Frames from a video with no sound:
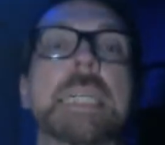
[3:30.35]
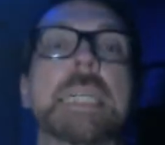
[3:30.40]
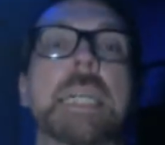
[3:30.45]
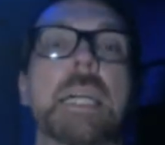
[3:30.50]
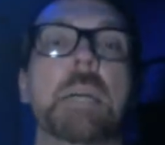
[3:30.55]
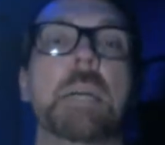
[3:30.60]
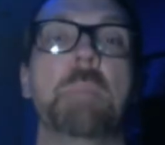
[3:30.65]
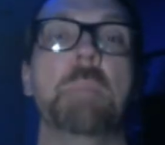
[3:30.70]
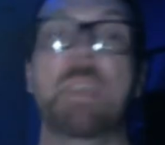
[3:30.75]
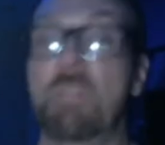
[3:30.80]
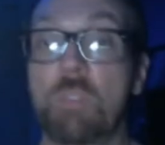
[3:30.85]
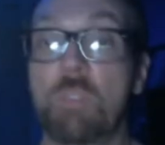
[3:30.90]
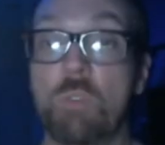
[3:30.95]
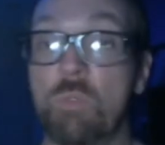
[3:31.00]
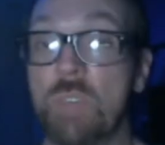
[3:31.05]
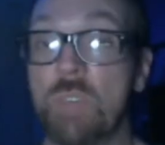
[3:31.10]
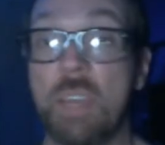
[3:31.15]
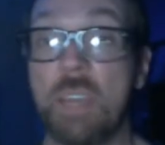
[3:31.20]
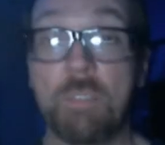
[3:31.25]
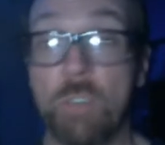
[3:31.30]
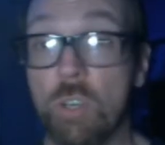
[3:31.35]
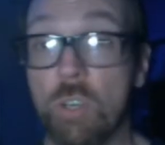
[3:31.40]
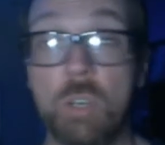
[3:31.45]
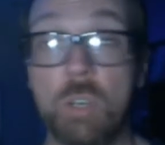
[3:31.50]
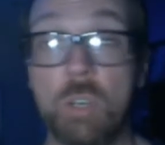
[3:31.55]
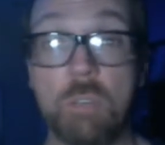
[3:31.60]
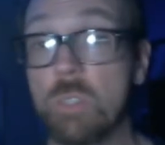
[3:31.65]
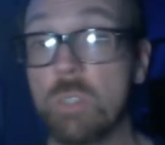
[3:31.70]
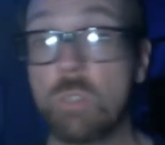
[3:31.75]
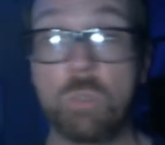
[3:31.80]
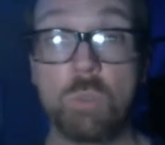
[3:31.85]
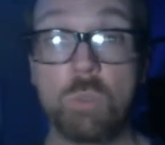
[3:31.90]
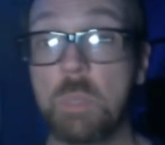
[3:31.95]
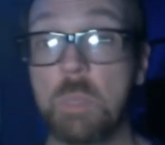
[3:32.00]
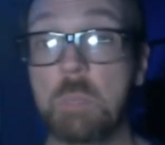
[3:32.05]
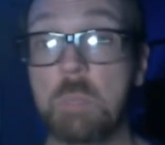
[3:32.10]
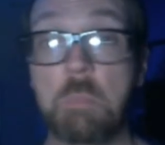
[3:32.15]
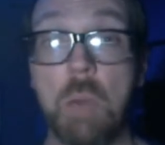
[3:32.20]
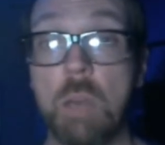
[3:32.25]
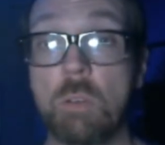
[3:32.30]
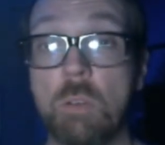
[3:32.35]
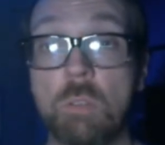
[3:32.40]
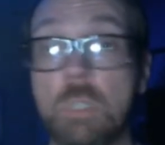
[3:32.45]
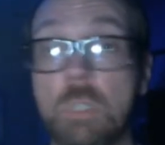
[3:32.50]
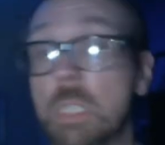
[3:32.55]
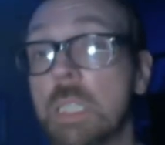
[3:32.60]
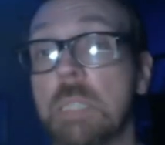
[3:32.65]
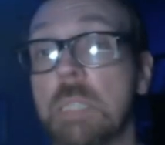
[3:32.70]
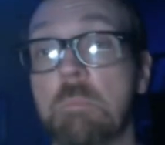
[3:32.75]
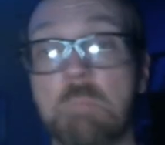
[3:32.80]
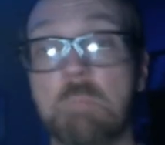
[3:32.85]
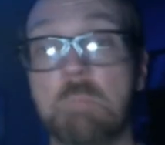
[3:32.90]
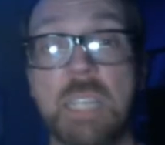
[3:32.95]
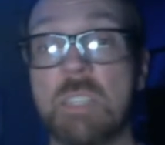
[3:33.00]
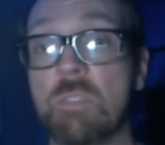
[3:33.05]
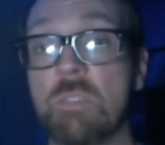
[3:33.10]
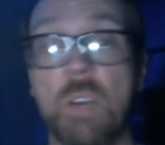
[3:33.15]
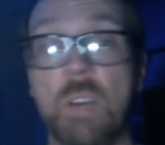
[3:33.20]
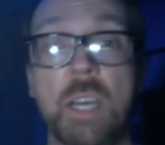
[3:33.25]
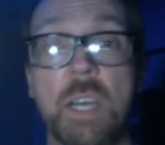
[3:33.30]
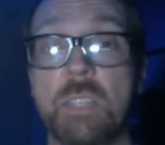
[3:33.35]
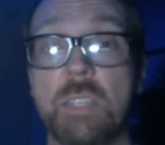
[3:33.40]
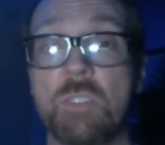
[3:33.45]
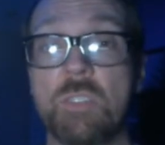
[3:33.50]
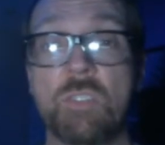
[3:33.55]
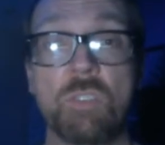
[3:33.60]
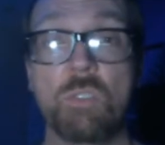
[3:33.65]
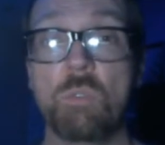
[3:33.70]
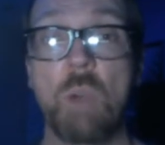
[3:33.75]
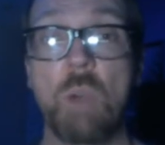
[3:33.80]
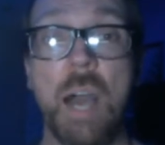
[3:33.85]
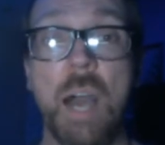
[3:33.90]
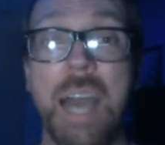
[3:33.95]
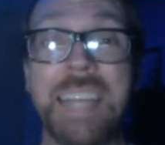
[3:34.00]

If you've never heard of the Toulmin model, that's fine too.